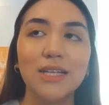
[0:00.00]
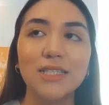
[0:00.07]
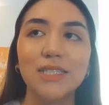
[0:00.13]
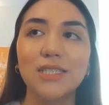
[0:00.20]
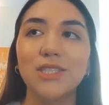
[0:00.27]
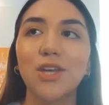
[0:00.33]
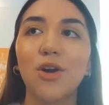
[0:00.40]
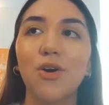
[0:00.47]

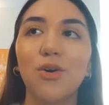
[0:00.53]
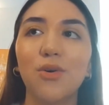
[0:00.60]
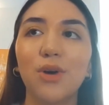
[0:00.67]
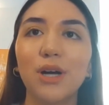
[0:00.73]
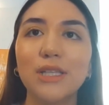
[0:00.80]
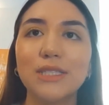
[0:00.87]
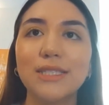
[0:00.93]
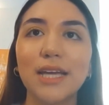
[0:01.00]

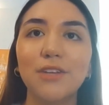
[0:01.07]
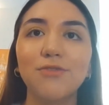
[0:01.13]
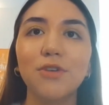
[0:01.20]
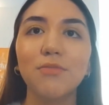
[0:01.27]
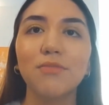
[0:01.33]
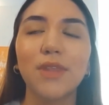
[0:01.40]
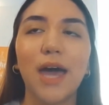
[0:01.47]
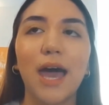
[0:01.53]
So aside
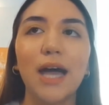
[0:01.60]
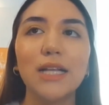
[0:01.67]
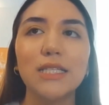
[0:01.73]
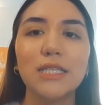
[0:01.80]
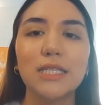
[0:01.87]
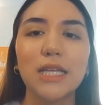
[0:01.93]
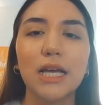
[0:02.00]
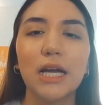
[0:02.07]
from
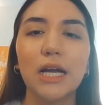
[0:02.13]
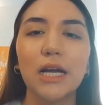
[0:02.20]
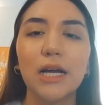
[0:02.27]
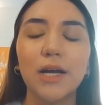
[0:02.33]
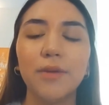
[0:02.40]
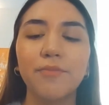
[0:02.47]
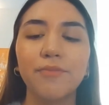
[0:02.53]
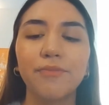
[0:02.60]
that,
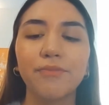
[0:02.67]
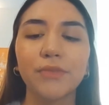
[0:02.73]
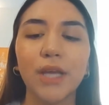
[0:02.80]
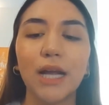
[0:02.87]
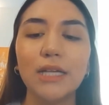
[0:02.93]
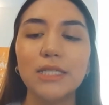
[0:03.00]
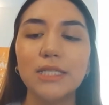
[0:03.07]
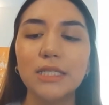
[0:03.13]

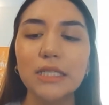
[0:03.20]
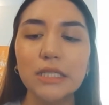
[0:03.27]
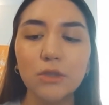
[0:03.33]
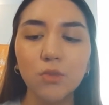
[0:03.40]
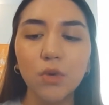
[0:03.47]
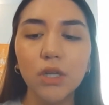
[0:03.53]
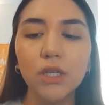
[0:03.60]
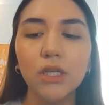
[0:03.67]
I
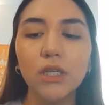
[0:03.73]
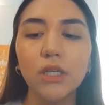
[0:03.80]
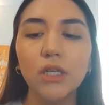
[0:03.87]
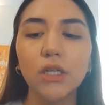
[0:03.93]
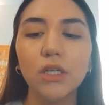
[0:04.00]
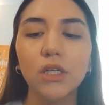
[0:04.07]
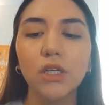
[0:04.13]
did want to